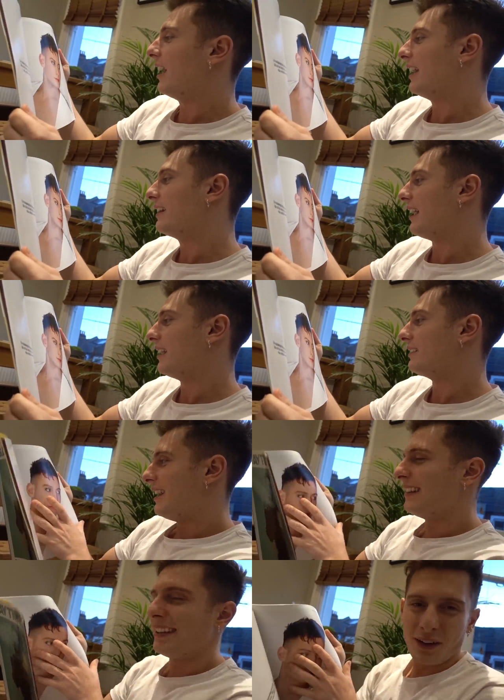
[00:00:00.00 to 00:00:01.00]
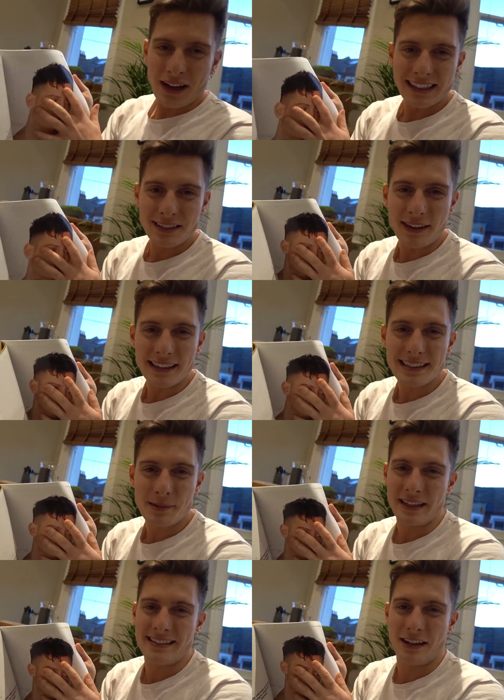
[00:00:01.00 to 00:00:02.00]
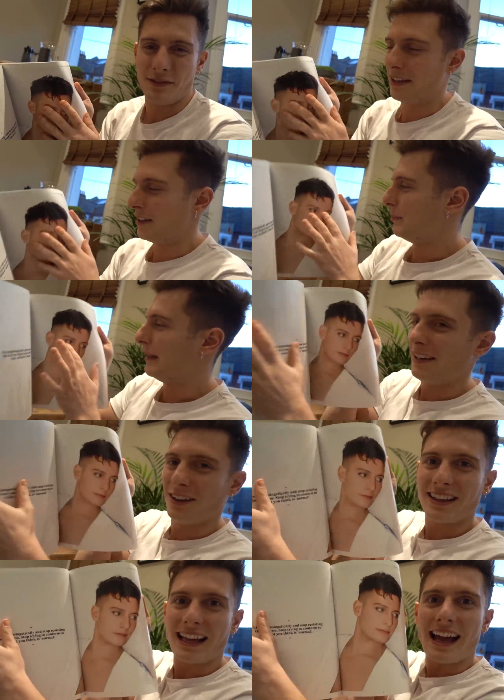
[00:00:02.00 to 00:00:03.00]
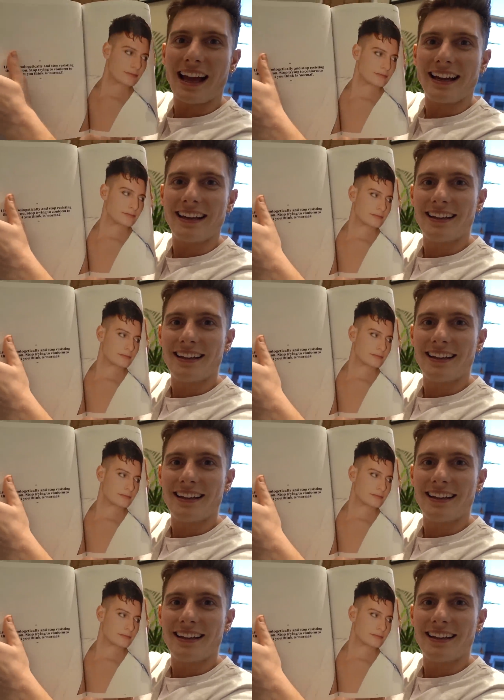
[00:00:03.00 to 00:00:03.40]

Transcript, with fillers: I like that. Is it okay to fancy myself a little bit? Look at that.